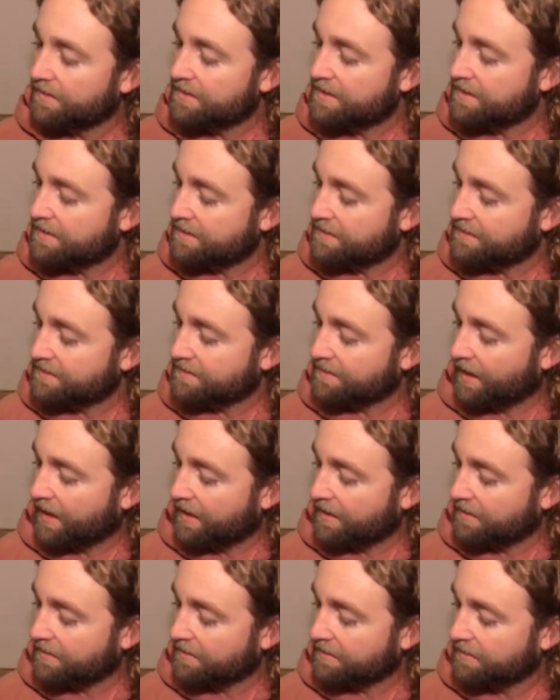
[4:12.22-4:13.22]
in this
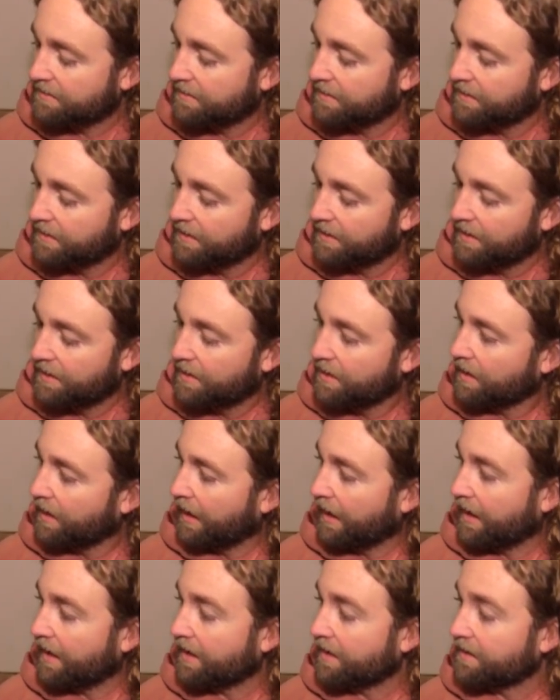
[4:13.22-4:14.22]
skate,
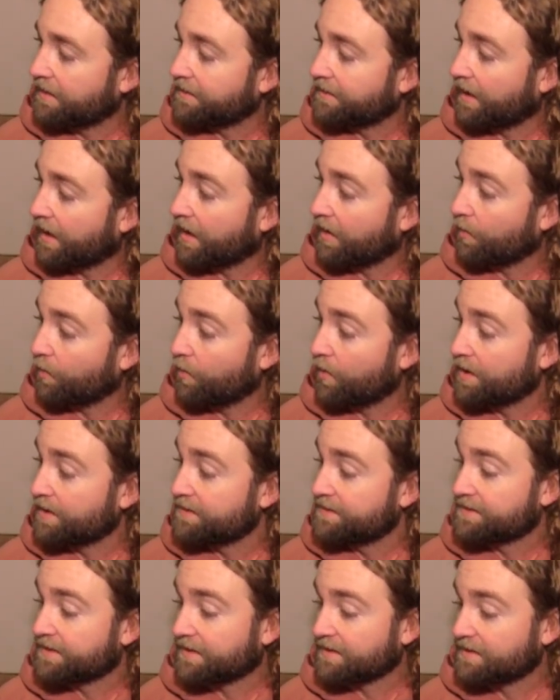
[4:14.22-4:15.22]
and
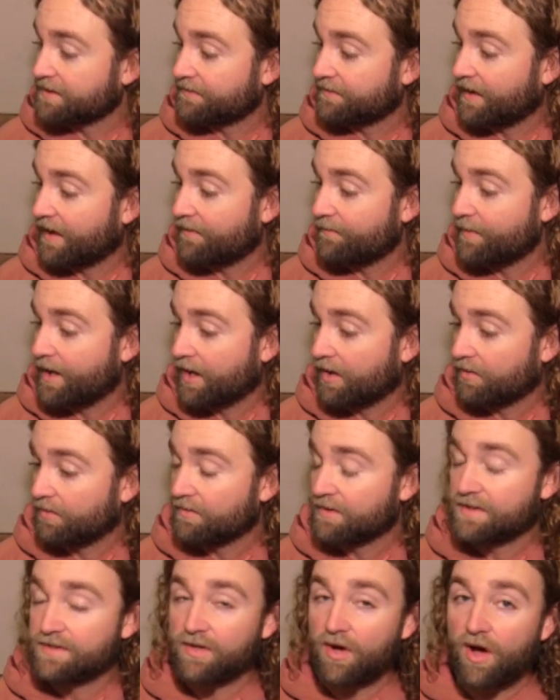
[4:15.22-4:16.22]
165
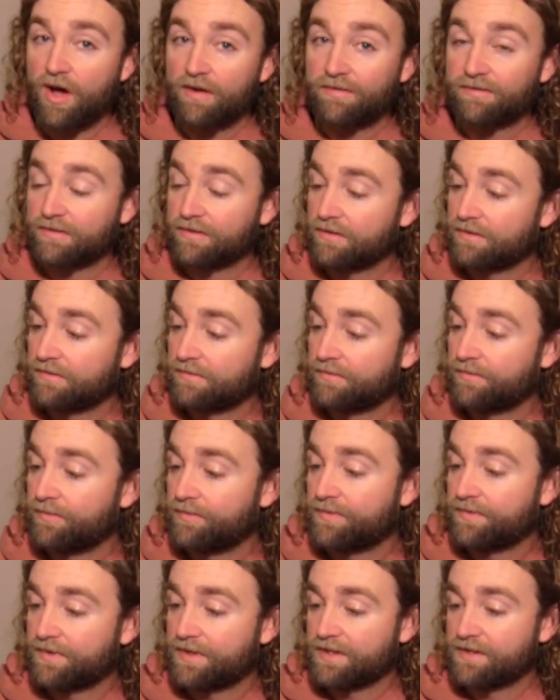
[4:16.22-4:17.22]
mount is awful.
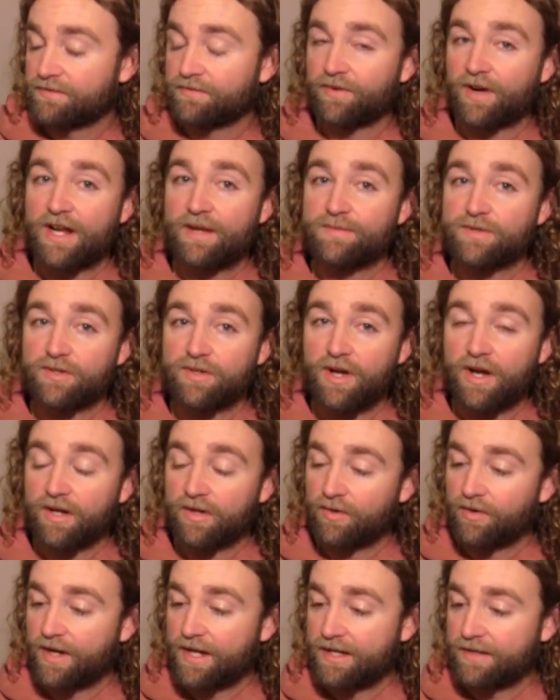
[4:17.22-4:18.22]
These frames are not
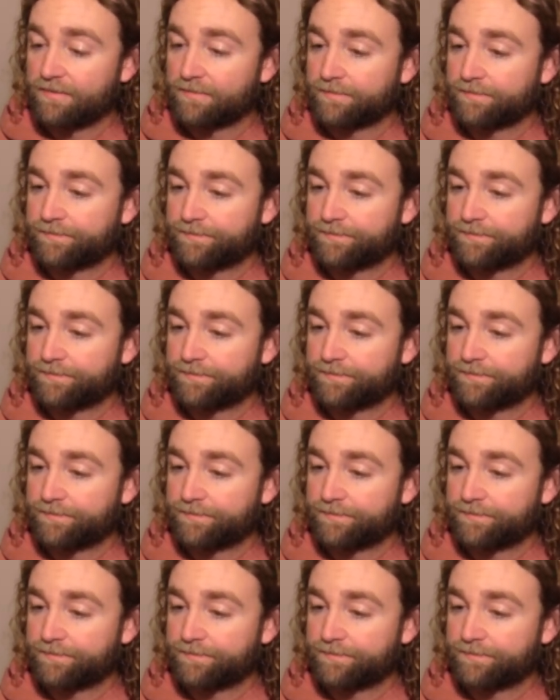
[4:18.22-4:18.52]
great.